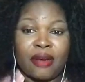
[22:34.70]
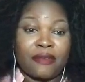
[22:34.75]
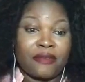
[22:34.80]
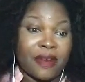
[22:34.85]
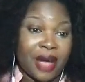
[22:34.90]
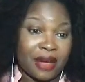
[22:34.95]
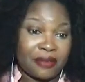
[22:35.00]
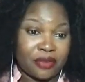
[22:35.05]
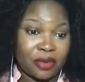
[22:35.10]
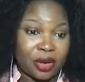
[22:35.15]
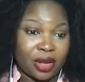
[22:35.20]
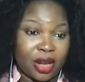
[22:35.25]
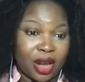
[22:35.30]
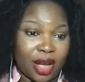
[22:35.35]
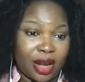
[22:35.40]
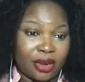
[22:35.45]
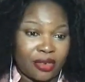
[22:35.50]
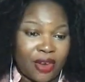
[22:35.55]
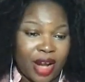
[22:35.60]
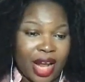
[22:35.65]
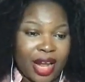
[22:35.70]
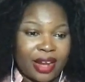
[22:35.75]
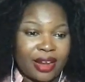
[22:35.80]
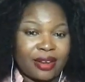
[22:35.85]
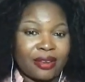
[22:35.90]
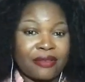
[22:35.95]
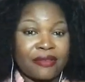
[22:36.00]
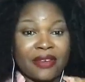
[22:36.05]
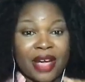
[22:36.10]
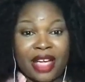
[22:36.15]
5 o'clock, right?
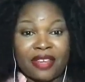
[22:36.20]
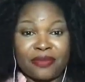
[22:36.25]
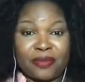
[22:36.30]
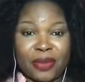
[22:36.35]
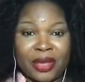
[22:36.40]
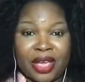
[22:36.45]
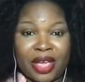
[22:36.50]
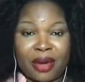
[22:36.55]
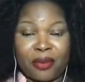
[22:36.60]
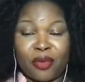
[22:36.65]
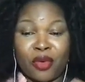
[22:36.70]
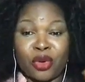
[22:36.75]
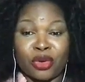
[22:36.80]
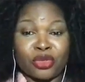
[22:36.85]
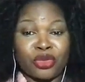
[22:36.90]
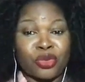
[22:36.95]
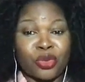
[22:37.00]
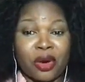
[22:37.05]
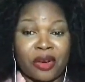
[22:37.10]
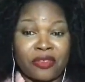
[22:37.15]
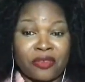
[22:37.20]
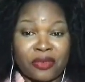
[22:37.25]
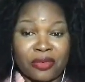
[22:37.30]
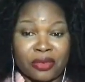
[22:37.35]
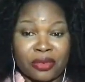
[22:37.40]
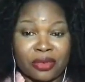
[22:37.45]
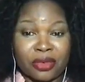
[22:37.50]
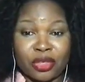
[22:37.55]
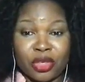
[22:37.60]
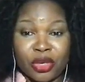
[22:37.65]
5 p.m. or 12
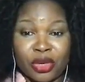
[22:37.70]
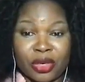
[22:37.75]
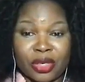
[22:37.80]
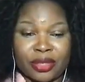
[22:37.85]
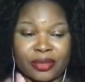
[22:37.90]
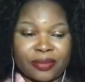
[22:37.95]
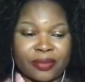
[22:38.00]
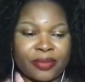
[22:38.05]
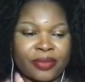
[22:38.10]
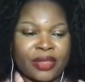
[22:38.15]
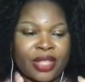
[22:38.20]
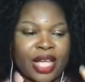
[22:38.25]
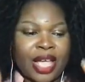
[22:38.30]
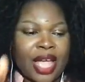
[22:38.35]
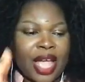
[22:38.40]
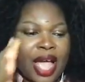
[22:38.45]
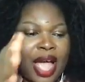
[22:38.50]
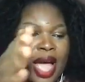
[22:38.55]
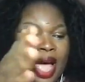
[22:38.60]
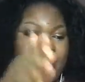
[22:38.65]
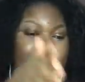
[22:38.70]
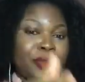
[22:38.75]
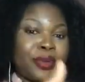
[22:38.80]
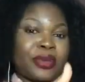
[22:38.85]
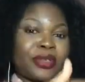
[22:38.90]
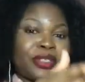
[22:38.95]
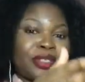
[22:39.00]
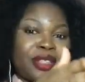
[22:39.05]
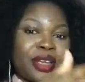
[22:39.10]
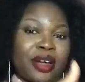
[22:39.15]
noon. I
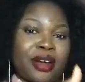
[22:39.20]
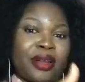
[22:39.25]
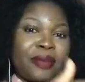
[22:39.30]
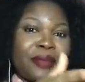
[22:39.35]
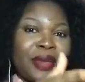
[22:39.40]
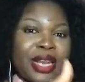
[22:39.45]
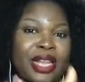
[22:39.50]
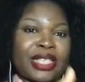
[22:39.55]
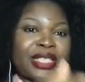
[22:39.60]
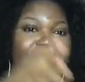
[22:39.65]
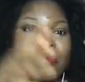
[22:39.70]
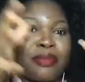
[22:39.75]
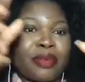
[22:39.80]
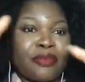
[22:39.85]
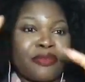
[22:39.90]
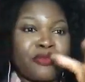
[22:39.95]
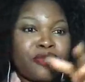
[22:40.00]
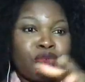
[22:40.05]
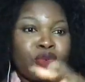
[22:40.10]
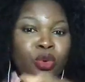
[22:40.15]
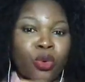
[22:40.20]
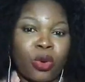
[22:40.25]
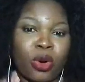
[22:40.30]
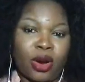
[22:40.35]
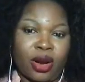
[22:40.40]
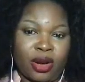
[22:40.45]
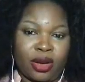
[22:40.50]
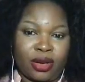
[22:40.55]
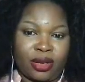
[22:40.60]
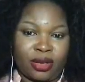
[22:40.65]
post 30 minutes
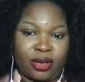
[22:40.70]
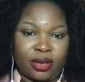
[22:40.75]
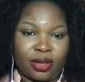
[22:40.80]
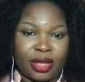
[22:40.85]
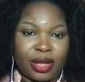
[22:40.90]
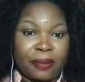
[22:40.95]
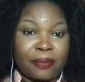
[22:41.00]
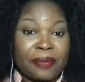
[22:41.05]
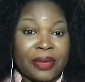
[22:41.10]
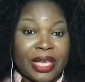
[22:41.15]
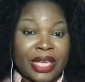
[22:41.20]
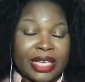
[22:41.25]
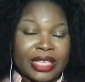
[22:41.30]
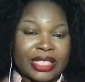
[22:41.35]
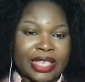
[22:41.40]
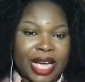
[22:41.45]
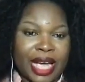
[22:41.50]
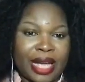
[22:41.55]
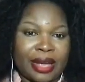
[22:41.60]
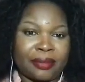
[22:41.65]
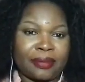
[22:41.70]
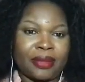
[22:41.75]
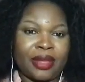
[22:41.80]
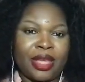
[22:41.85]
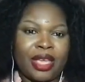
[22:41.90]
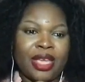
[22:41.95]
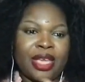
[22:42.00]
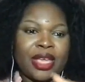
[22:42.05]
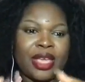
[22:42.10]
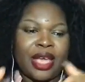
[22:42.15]
before the peak time.
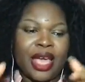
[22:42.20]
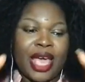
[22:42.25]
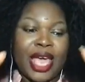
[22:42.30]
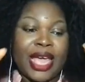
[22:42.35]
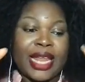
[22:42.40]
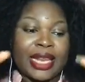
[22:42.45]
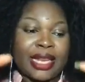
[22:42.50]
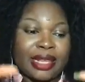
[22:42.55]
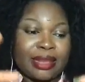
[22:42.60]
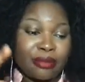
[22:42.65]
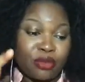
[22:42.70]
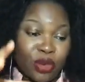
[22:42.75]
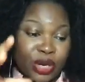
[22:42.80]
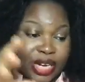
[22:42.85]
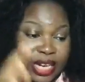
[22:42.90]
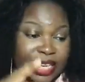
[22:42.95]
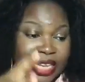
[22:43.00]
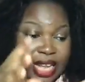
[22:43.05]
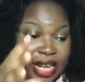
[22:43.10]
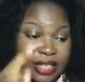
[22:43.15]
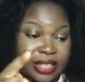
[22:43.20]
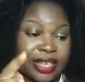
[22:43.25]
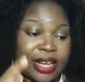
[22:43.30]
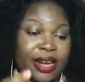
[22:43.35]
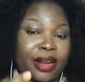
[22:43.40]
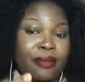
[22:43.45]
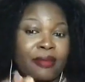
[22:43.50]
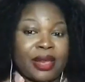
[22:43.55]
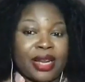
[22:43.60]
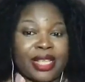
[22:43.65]
And within that
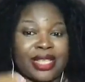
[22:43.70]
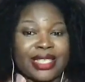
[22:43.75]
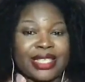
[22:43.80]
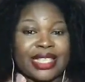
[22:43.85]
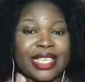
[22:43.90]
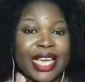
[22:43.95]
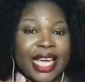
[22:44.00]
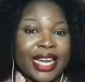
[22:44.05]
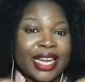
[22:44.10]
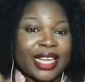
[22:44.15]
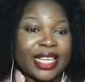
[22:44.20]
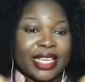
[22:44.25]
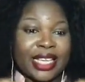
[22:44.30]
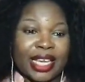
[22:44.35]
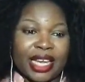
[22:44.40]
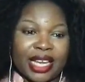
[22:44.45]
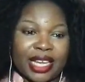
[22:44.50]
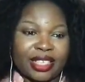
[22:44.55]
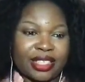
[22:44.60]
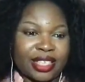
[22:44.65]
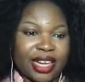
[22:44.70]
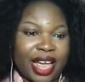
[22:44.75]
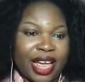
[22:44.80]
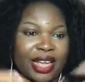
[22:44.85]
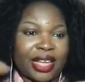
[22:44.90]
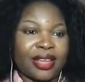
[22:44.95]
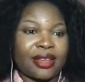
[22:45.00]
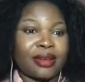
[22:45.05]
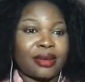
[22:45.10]
30 minutes, get engaged. Like